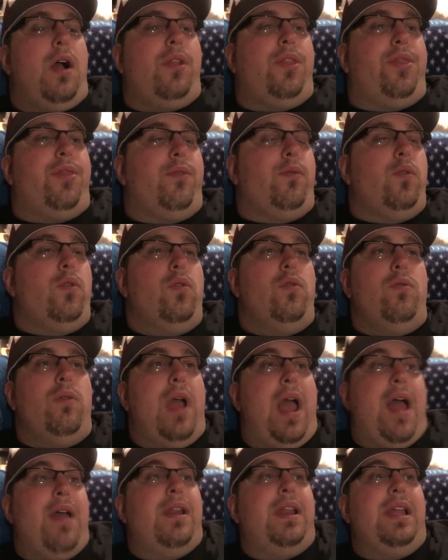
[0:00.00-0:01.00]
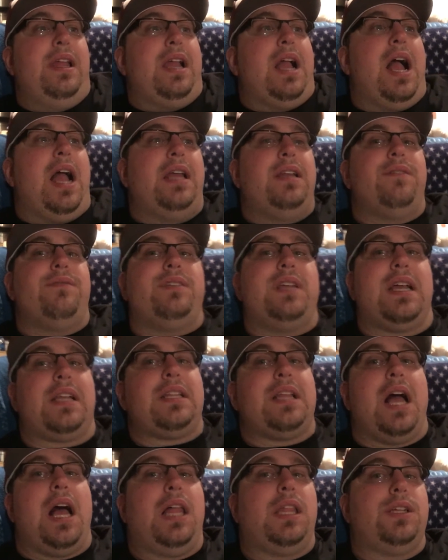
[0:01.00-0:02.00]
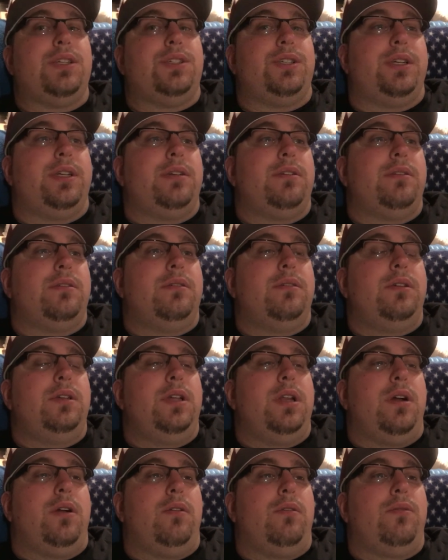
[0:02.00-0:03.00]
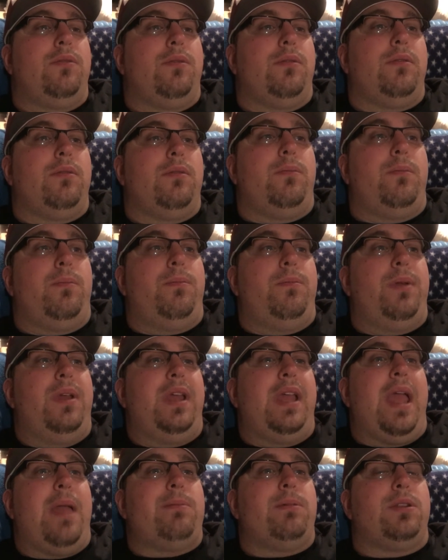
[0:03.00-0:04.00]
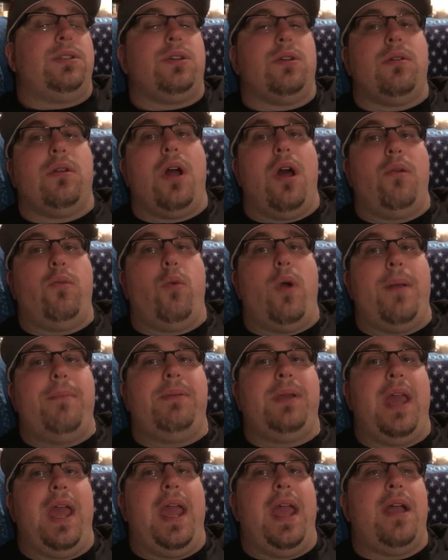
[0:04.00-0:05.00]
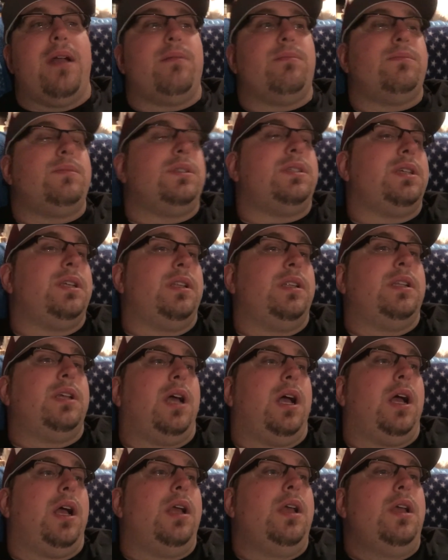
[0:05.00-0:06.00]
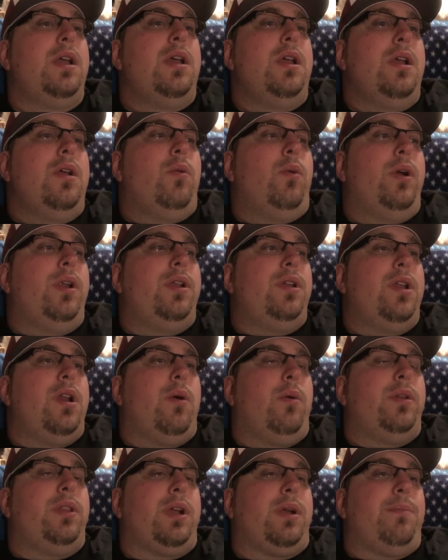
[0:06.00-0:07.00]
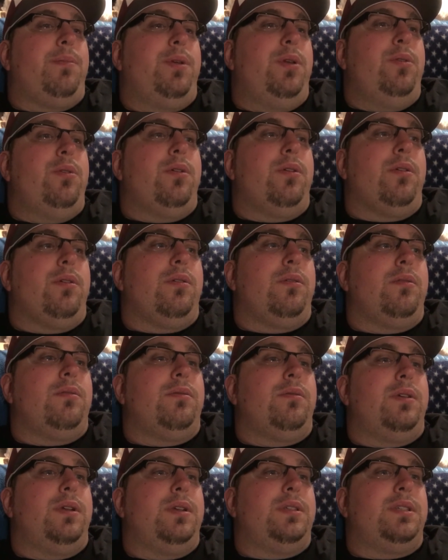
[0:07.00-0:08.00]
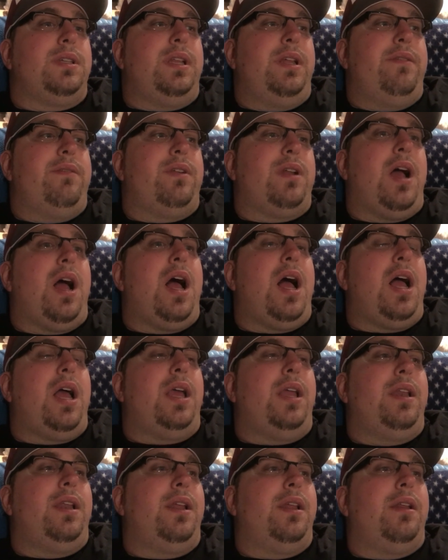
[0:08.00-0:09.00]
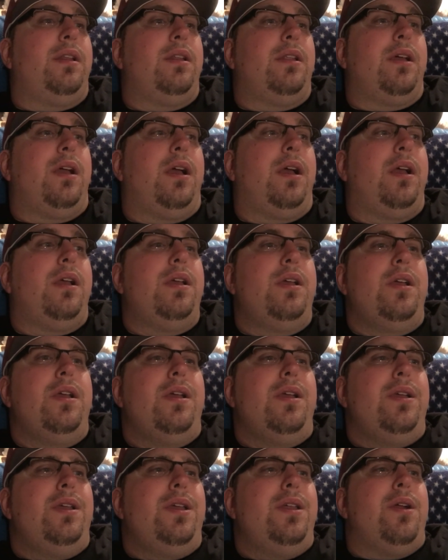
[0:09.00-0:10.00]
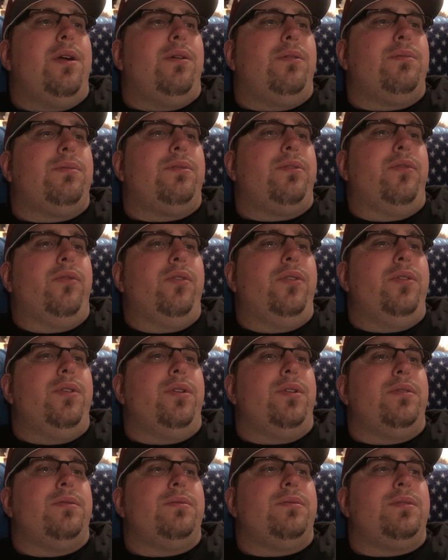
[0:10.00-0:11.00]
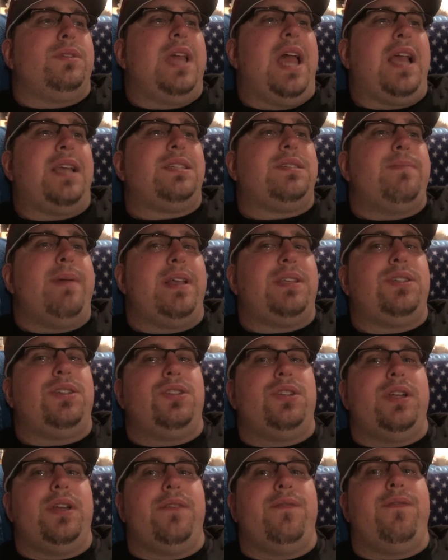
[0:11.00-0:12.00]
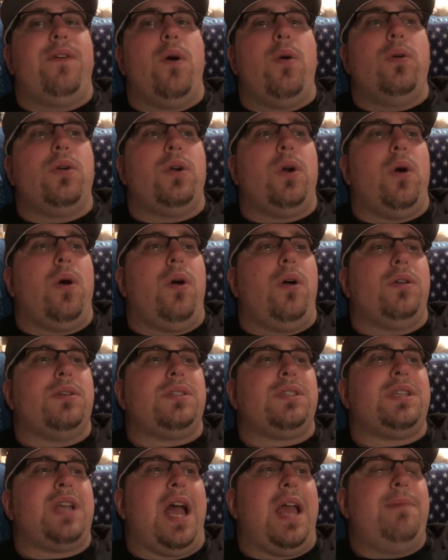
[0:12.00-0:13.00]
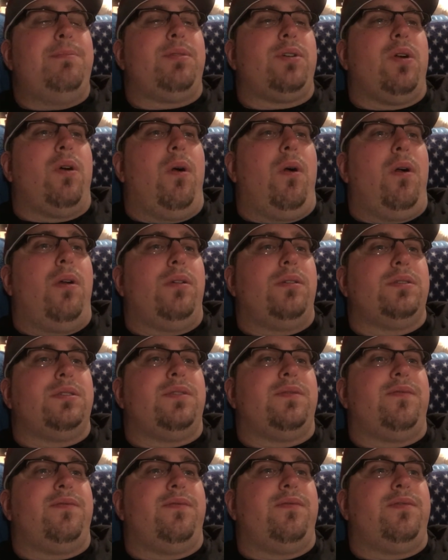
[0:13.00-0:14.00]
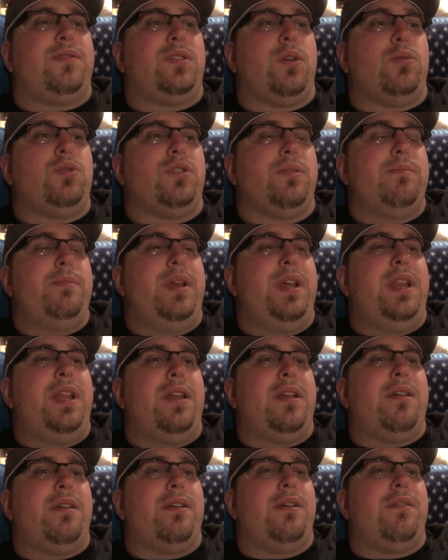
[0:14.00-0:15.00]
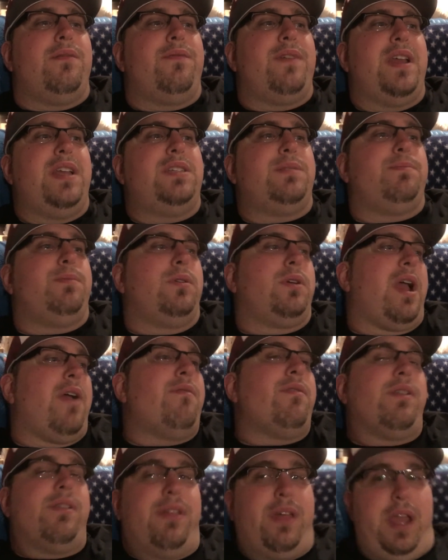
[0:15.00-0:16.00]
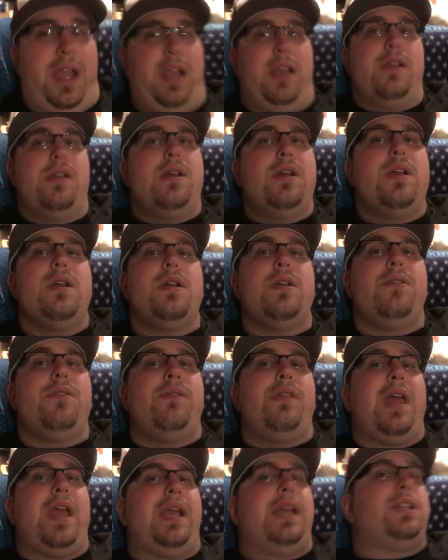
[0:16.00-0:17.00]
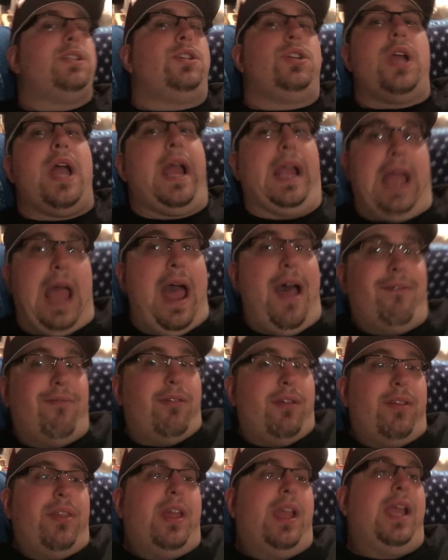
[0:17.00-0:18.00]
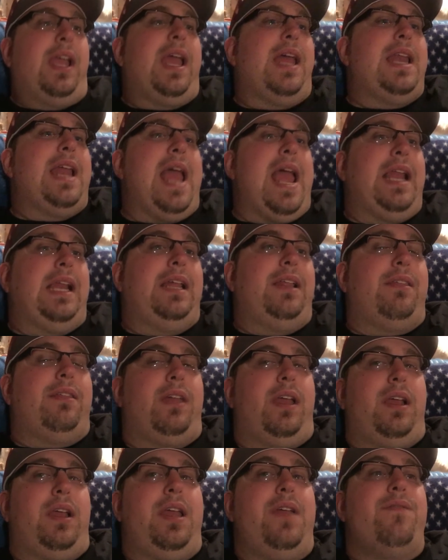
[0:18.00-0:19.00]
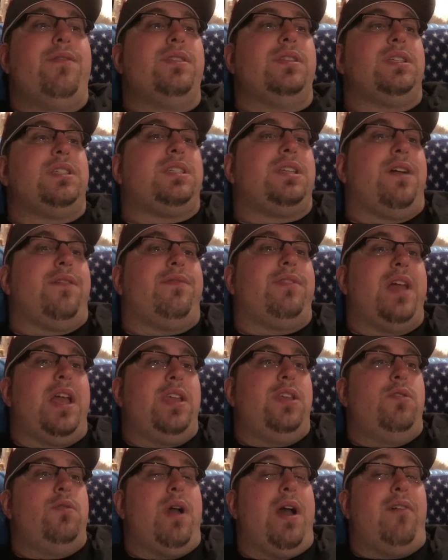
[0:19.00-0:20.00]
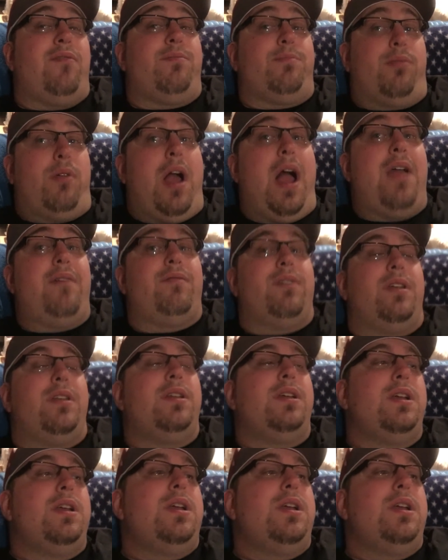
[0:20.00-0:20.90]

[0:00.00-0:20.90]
through any kind of technology. You know, being able to turn on webcams and uh, when you know when the computer isn't even on, and uh, you know through your text messaging, phone calls, Skype calls, social media, Facebook, everything, they could check everything and anything, even the stuff that you have private.